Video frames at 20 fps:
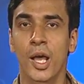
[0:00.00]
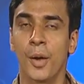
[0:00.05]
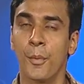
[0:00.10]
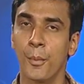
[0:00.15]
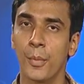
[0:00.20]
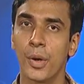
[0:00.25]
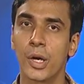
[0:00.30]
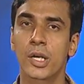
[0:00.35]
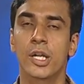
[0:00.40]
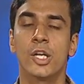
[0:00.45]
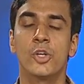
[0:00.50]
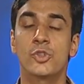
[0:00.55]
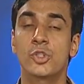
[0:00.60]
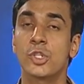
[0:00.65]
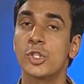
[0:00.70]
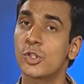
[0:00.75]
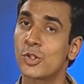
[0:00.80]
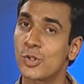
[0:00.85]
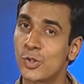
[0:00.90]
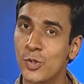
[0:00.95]
but
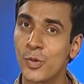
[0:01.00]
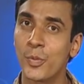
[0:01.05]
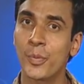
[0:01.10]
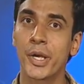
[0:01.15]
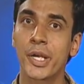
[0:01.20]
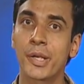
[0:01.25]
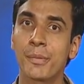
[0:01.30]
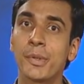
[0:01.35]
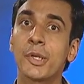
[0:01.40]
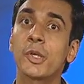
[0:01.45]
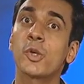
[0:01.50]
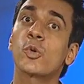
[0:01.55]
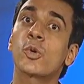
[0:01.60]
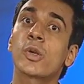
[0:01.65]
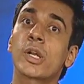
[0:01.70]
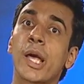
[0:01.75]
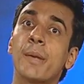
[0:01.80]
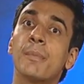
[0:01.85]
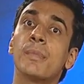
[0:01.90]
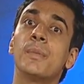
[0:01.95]
since you made me to
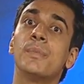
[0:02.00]
climb